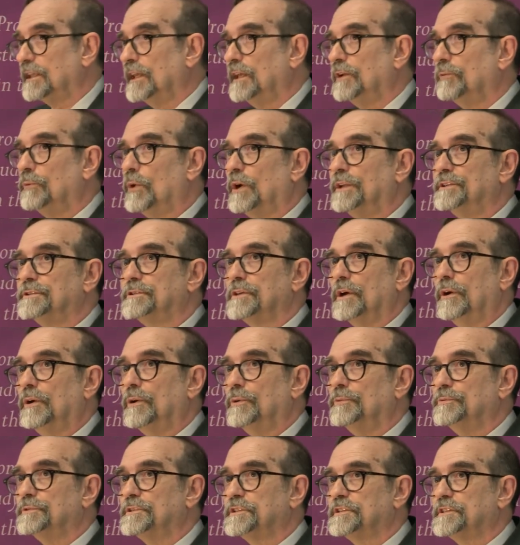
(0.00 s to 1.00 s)
in one's
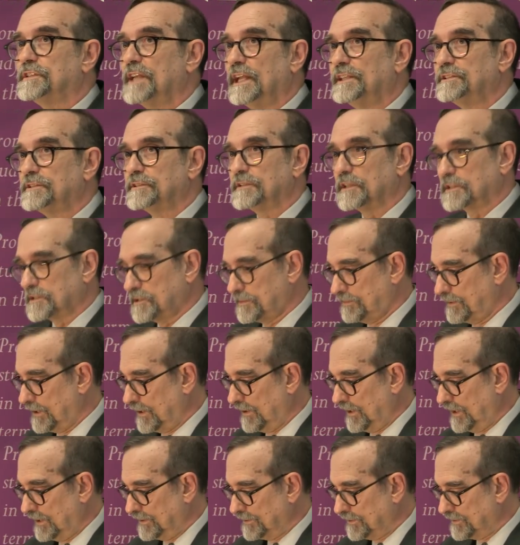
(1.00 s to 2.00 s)
own sense
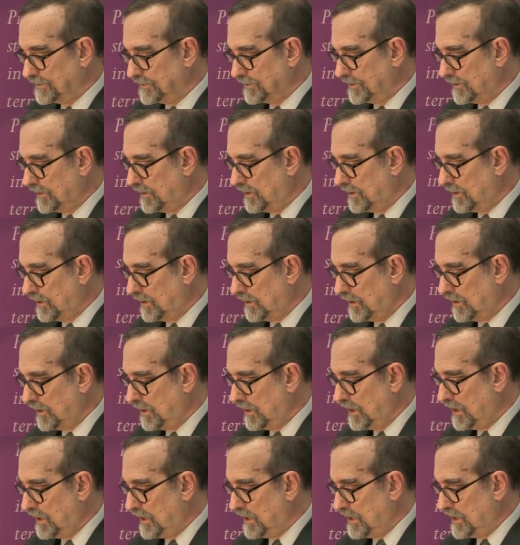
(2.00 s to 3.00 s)
experience.
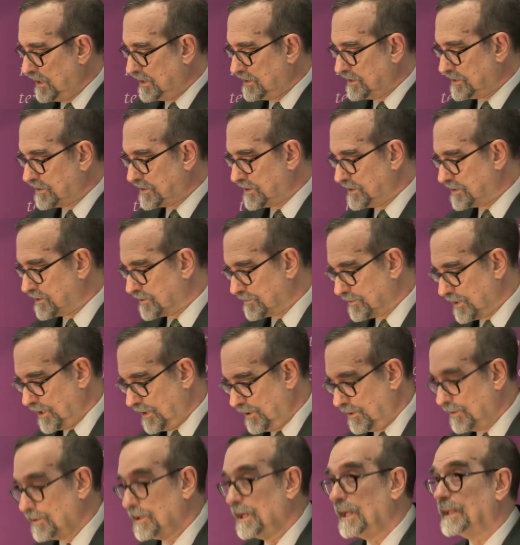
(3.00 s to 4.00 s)

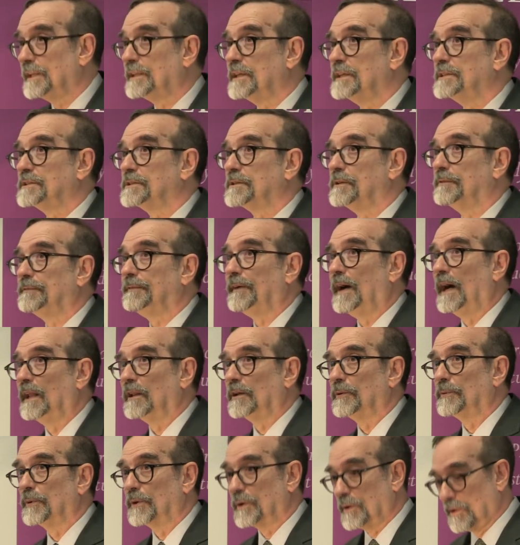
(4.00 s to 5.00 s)
Cicero and his
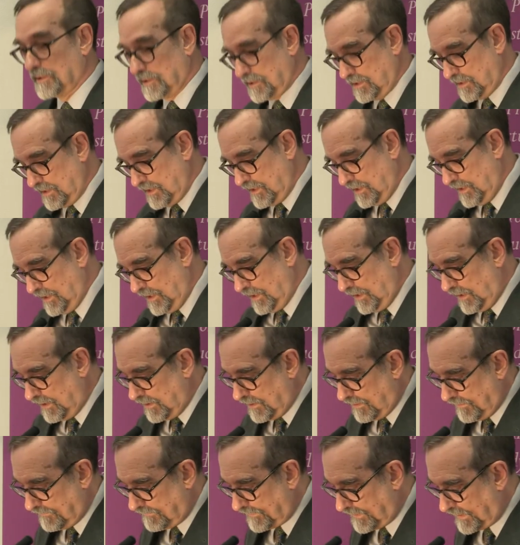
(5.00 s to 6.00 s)
follower
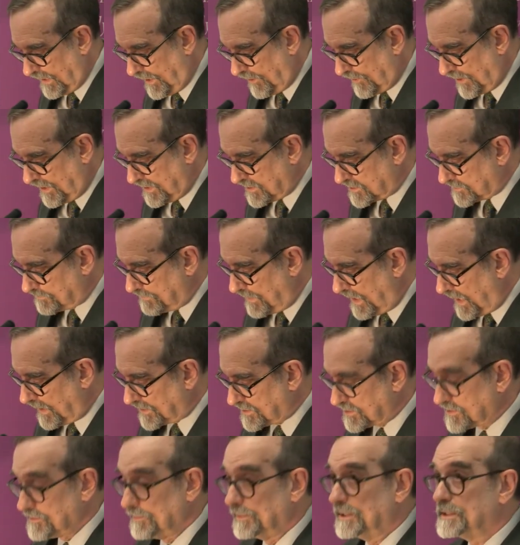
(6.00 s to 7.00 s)
Valerius
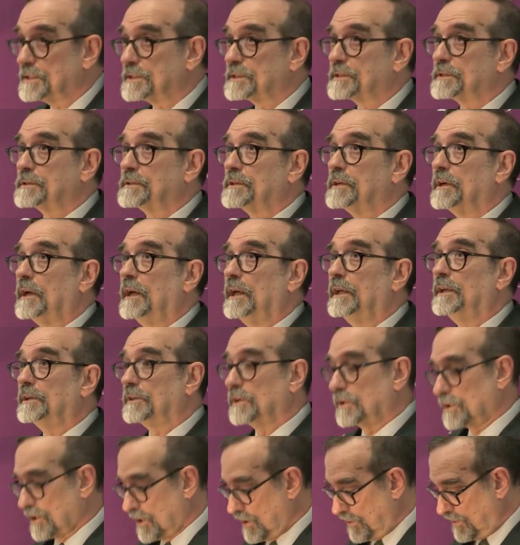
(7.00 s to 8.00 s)
Maximus
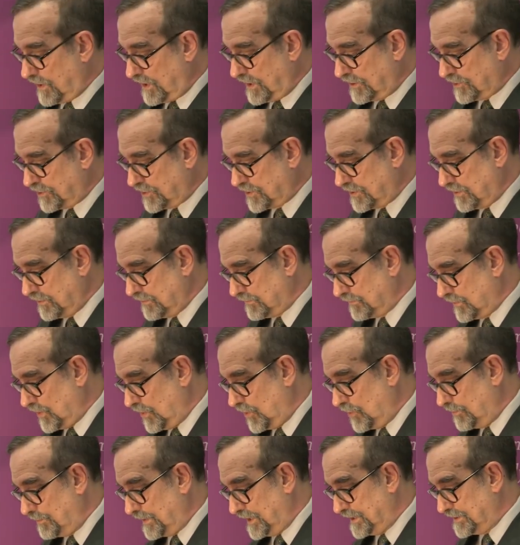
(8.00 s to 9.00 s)
encouraged
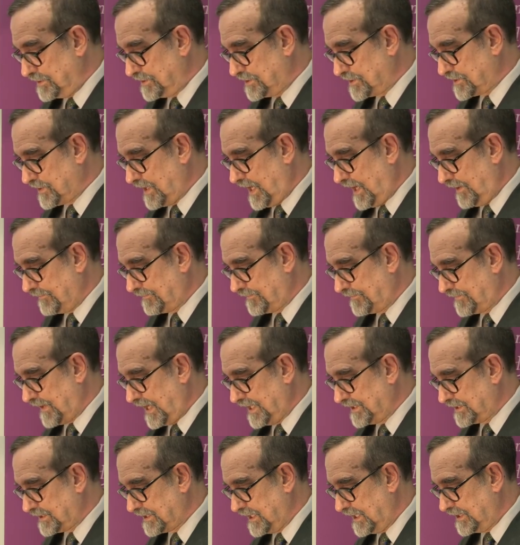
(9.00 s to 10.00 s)
Romans to have
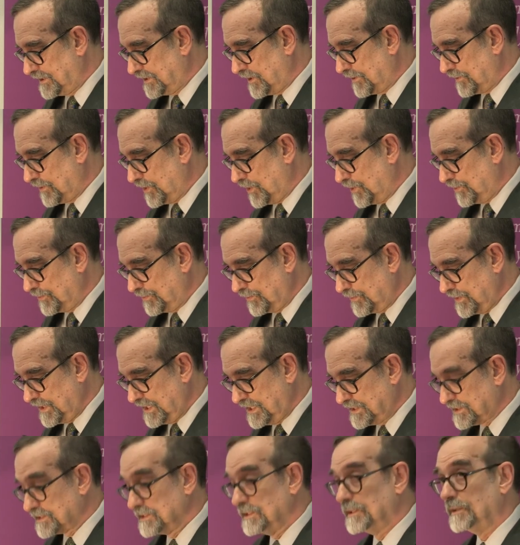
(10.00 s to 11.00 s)
faith in their own
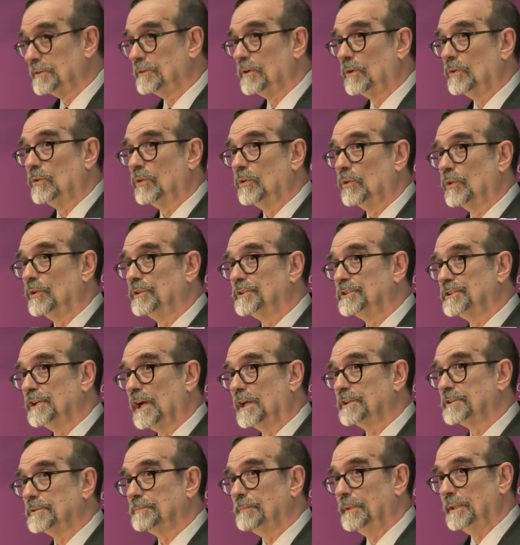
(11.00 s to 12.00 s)
reason or
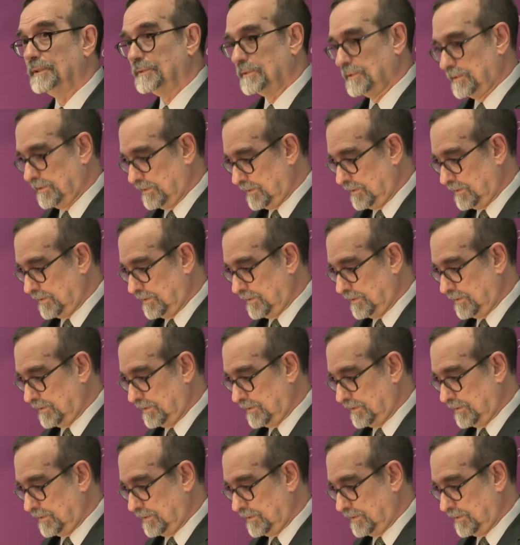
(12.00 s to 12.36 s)
judgment.